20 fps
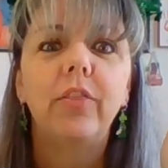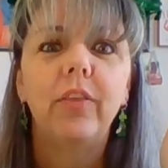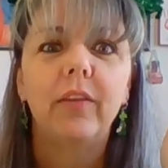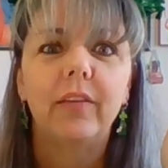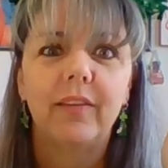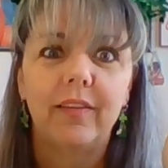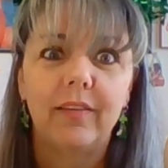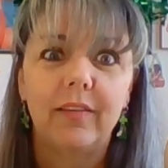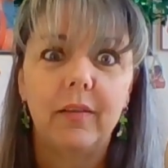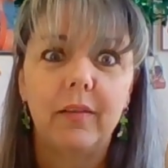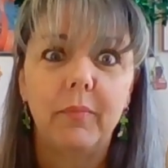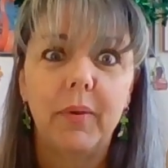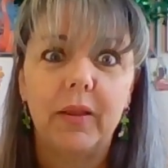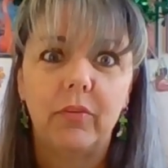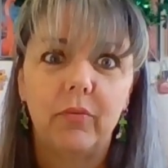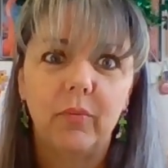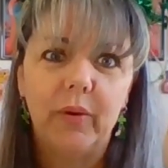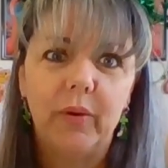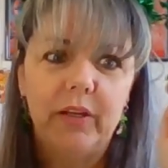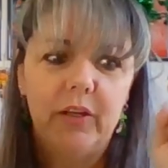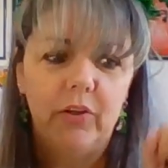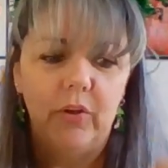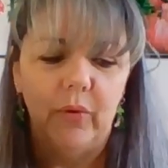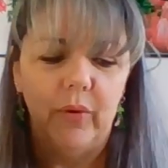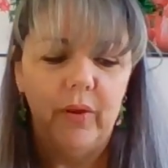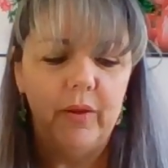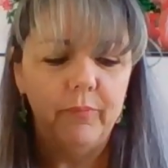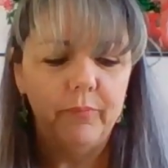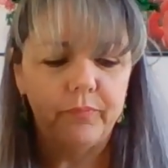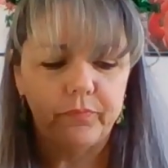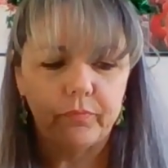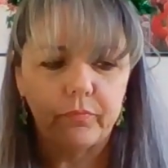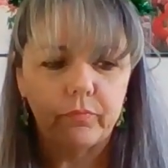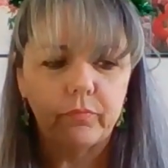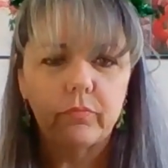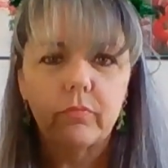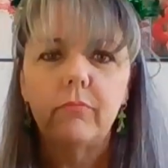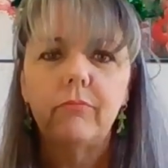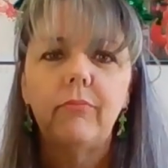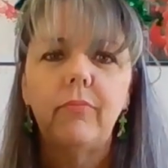this is the best way to do it.
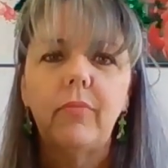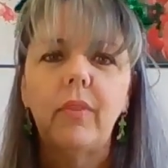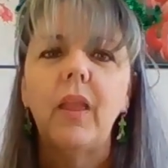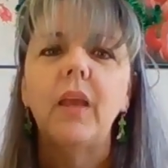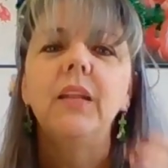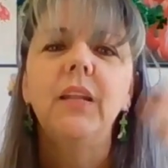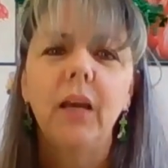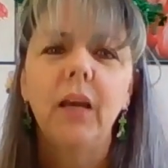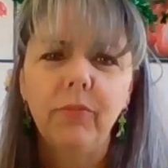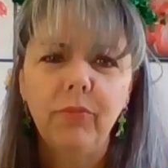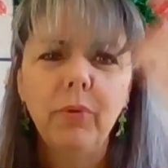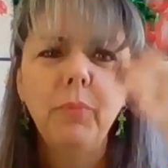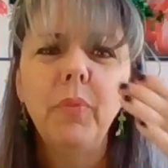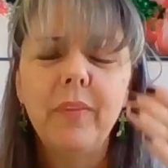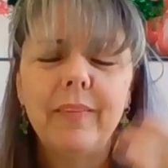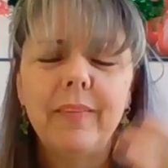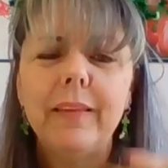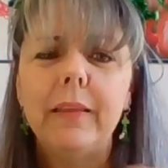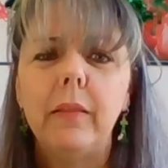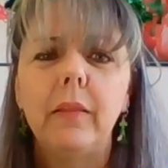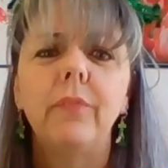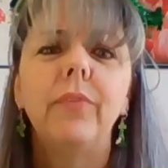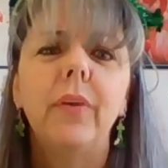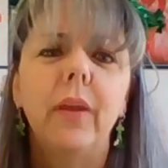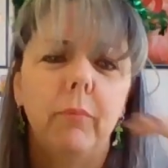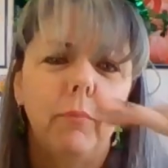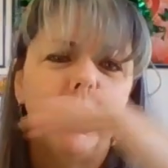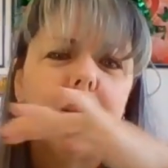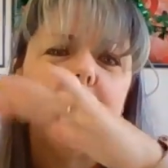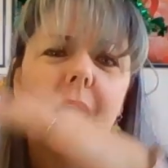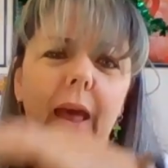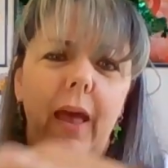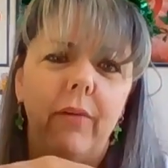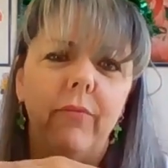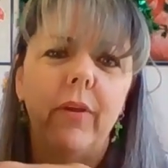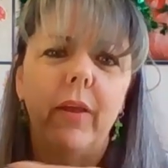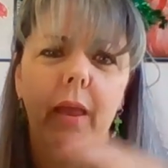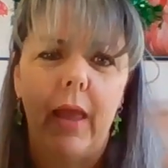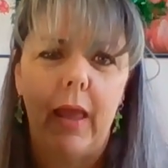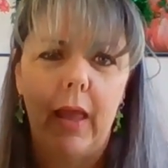Not from the ceiling fan, but to
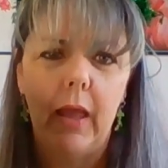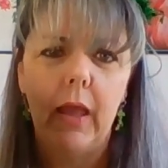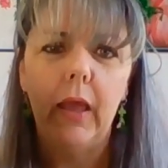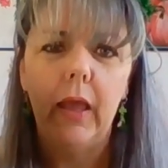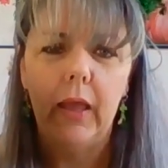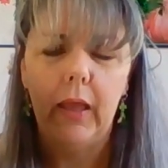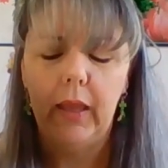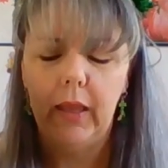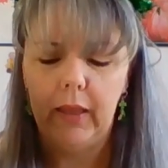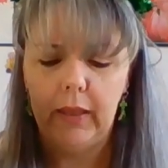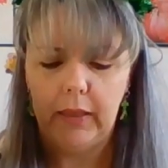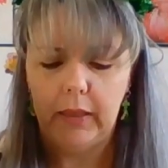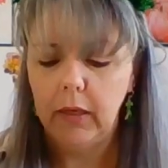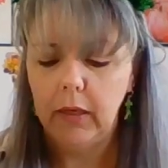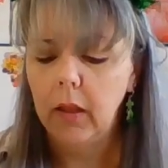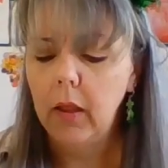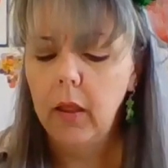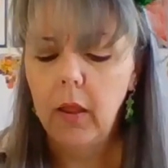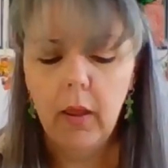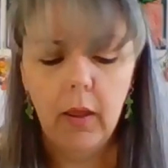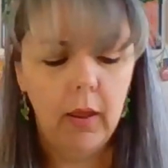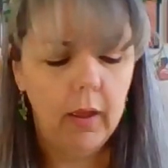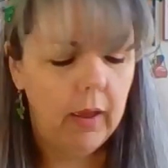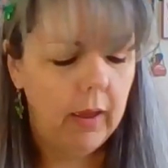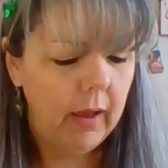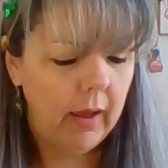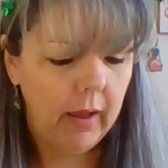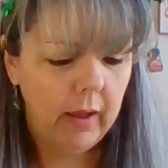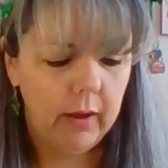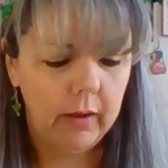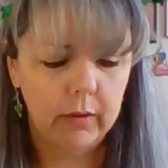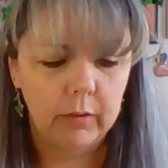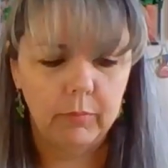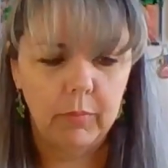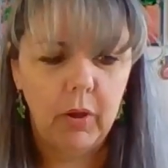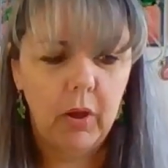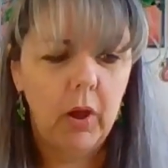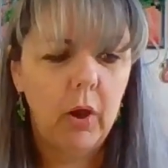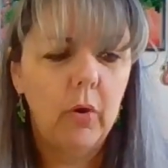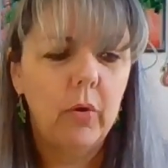have it hanging.
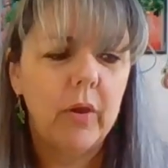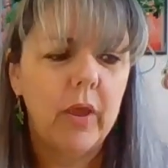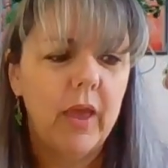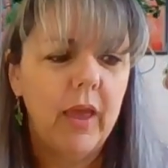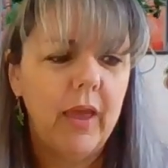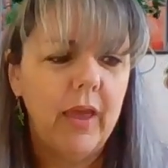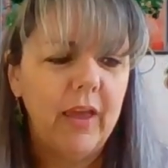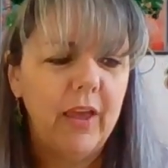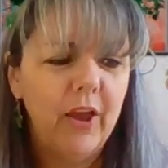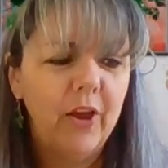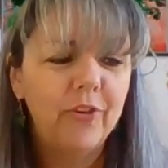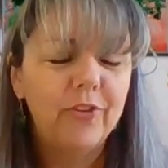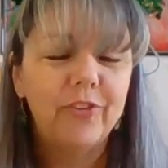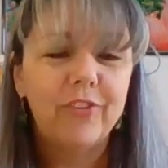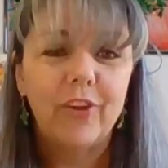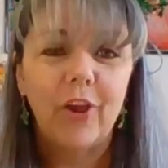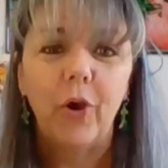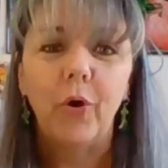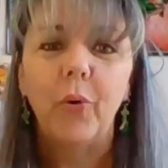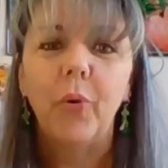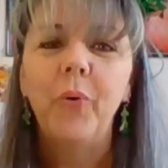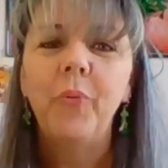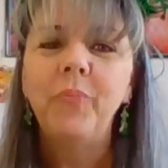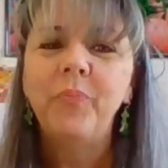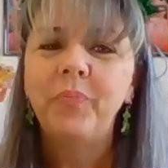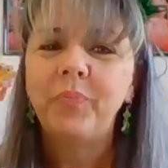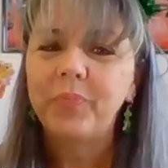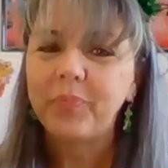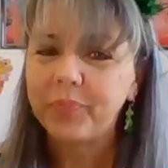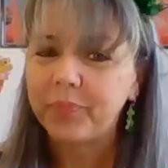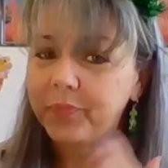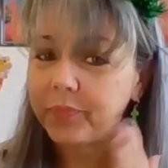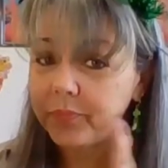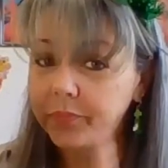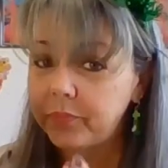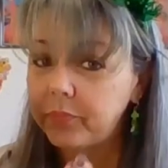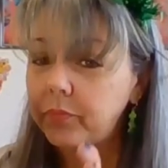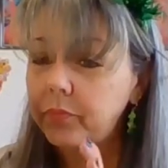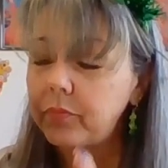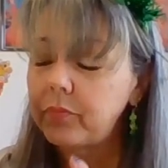Okay, so
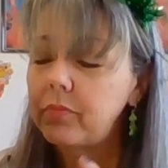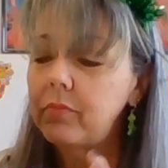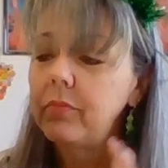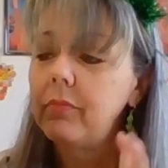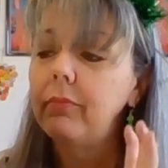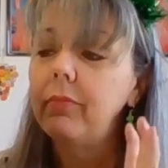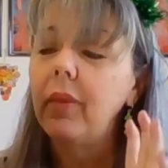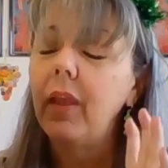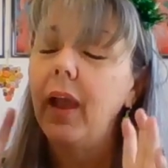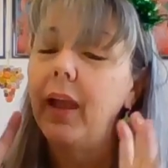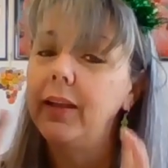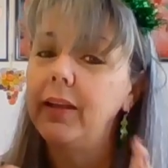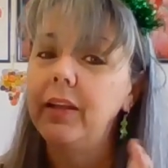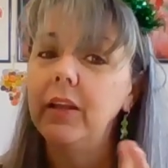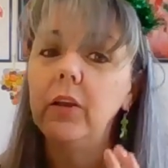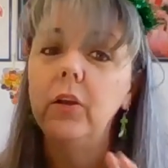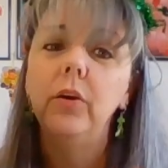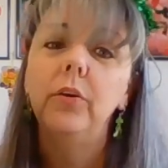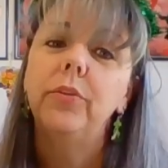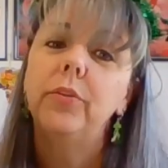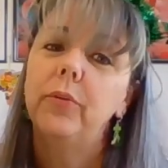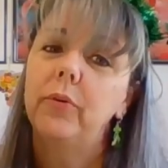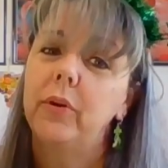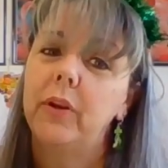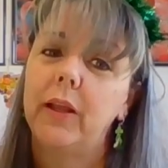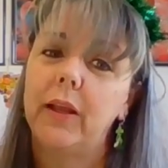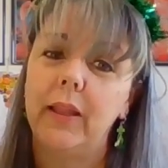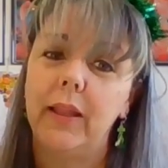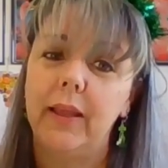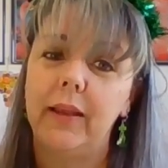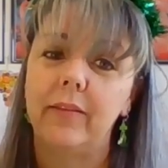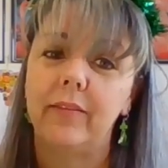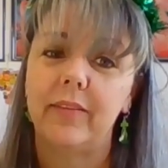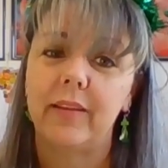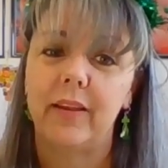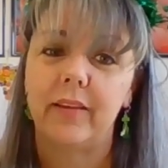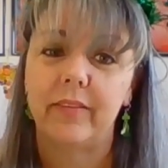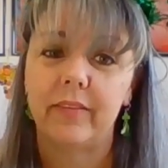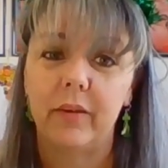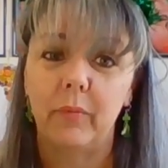I did go through and I
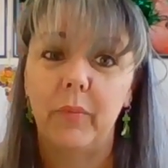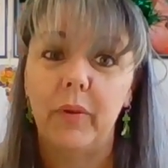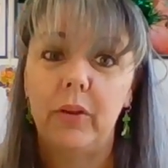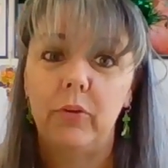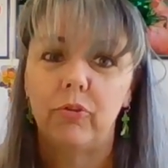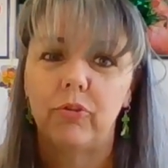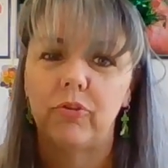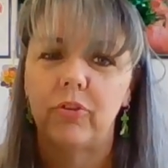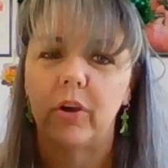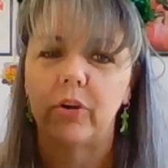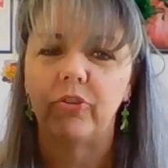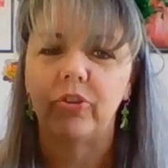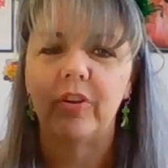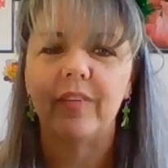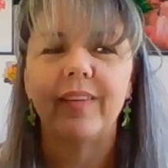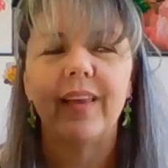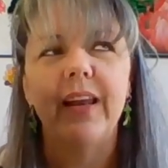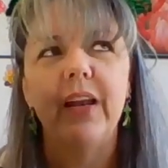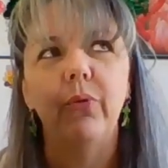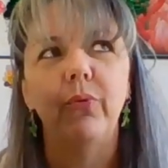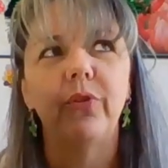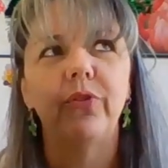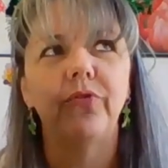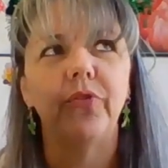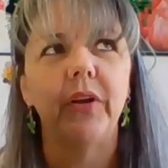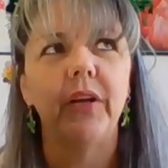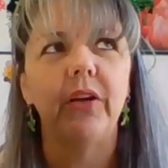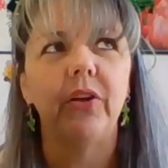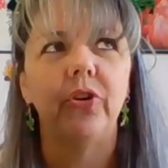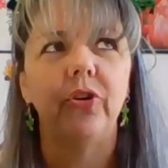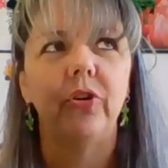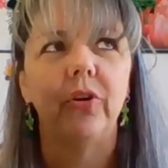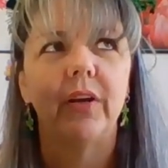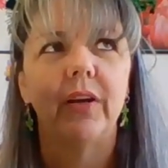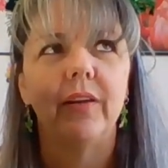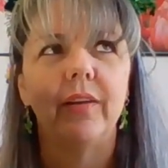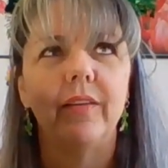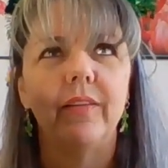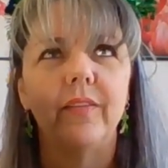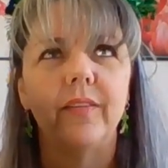glanced at some instructions, and it was funny too,
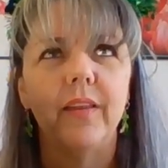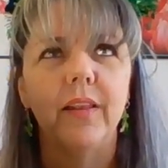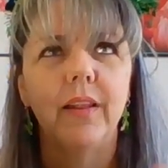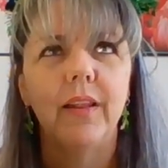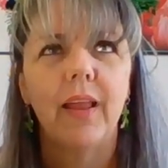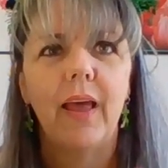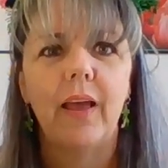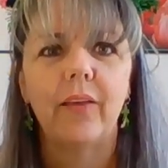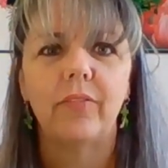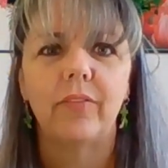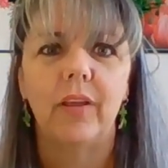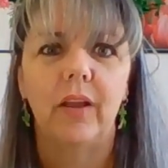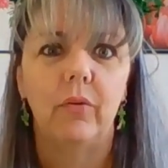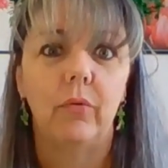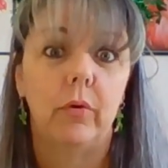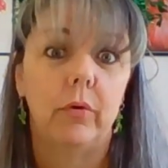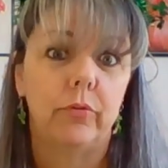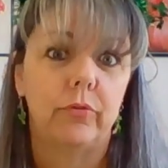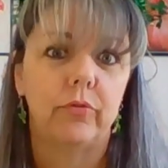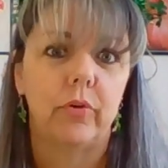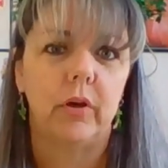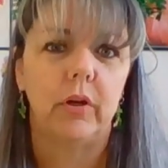because last night while I was